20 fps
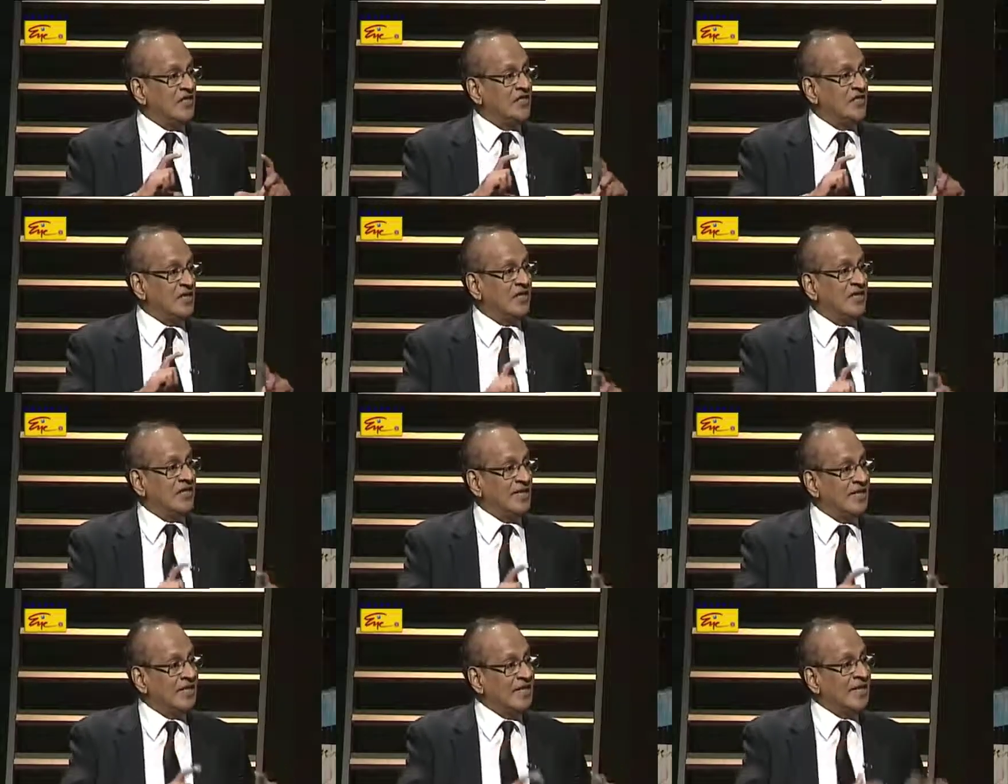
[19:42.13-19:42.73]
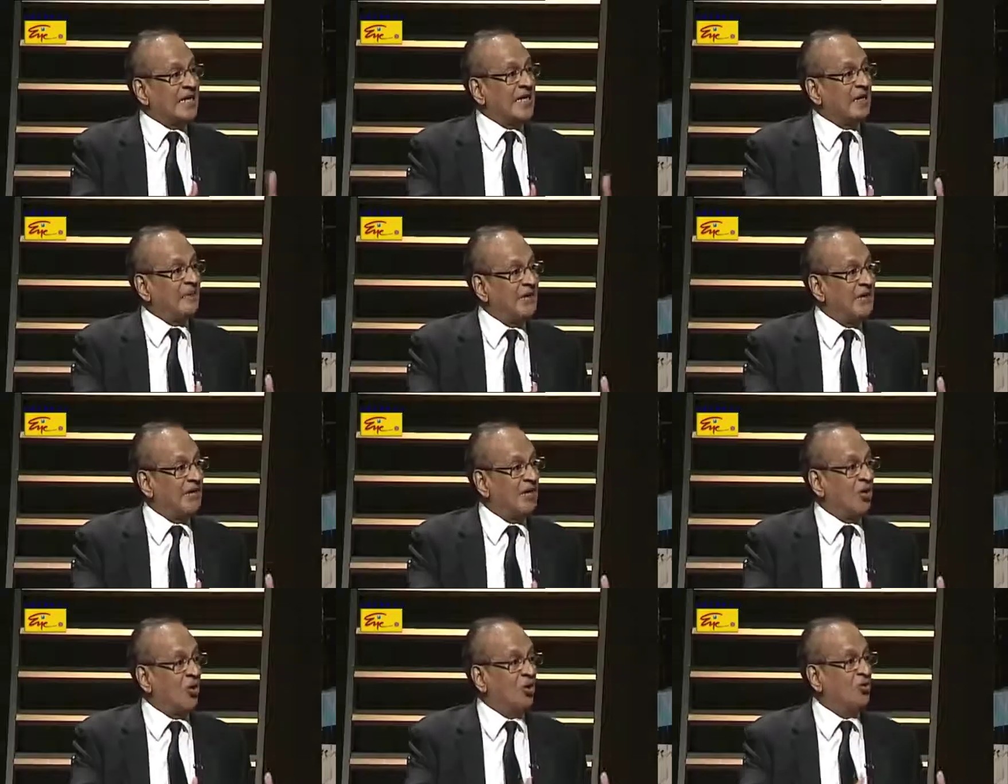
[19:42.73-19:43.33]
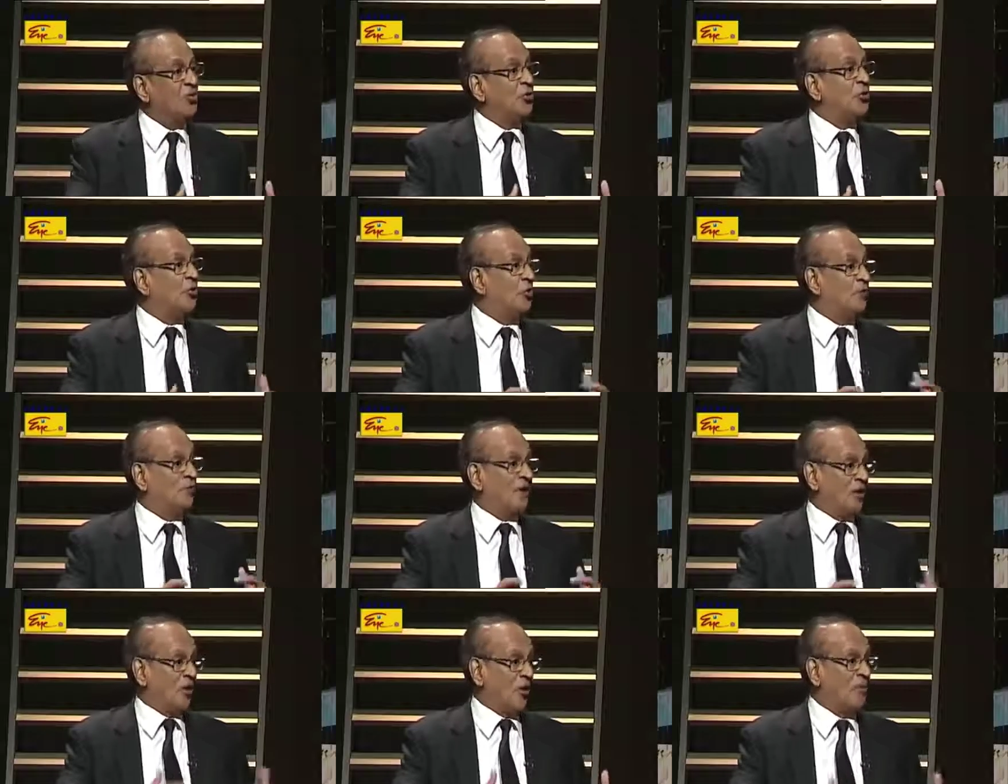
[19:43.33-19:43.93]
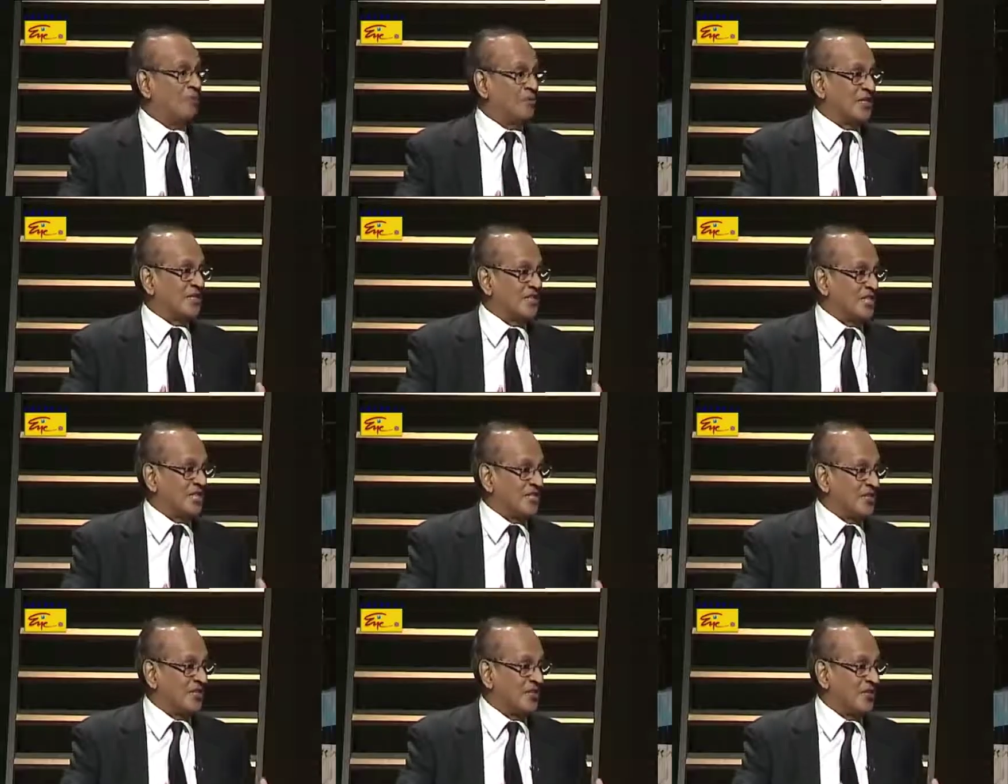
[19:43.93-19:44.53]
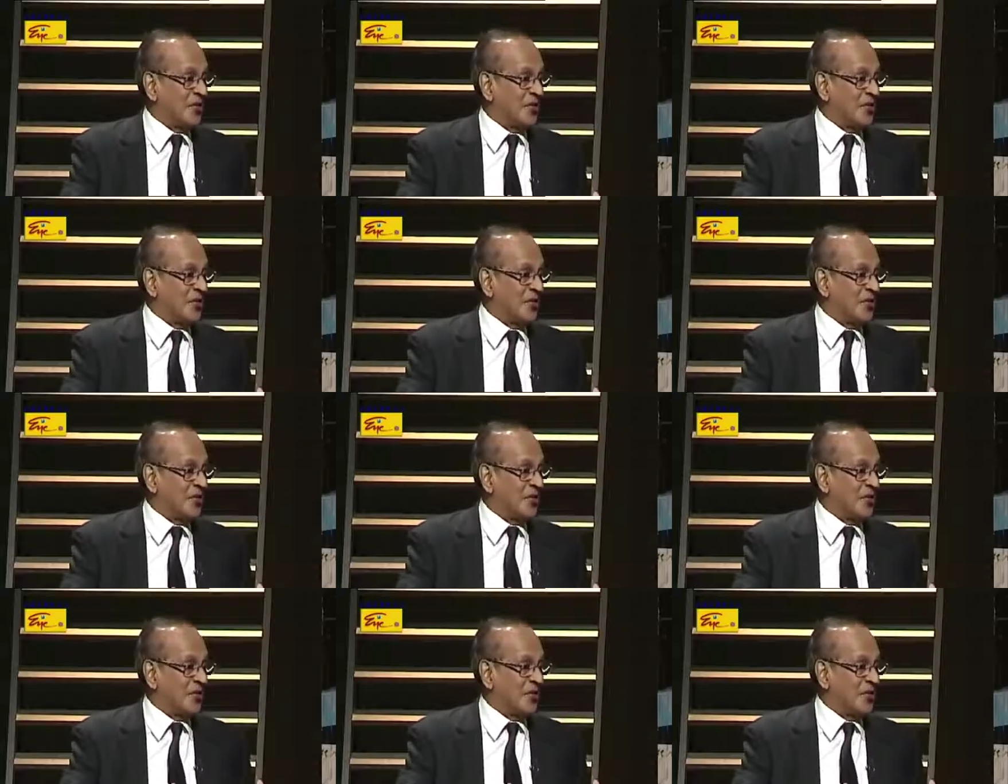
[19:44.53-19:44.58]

Generally, in criminal law, you don't pay compensation.